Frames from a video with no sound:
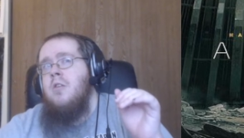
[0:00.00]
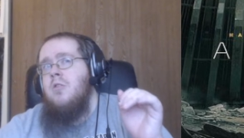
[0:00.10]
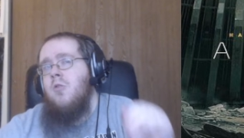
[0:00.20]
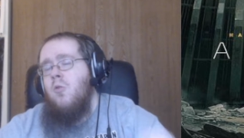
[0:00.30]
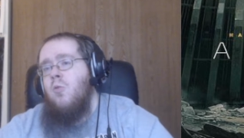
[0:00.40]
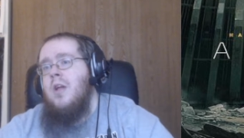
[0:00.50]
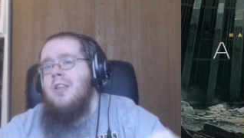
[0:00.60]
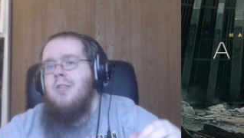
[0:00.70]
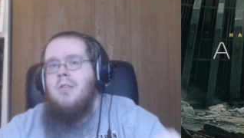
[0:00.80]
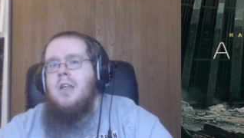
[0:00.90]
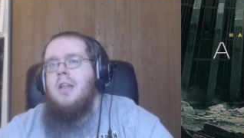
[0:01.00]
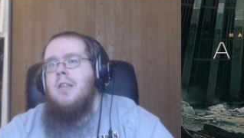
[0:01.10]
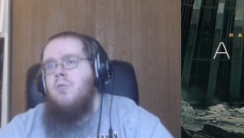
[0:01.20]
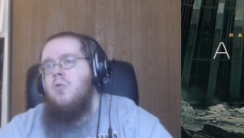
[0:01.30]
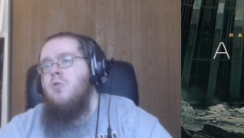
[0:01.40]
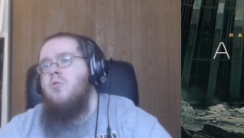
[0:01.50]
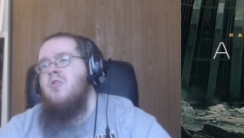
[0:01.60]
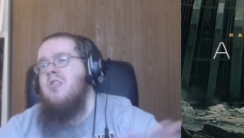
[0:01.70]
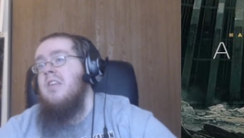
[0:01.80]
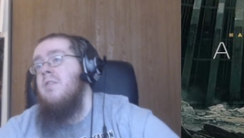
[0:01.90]
directly through
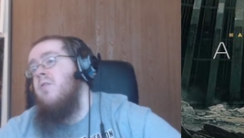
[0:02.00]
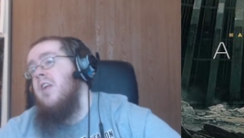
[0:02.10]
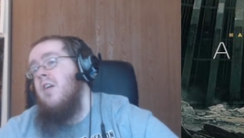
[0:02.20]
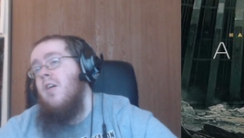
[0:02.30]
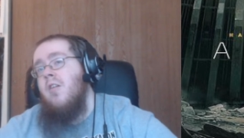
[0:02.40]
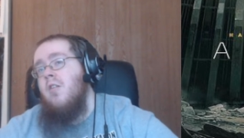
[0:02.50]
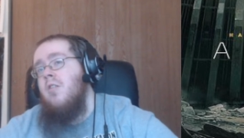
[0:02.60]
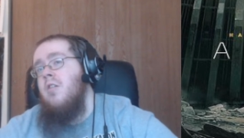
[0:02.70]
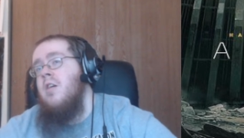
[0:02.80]
Steam VR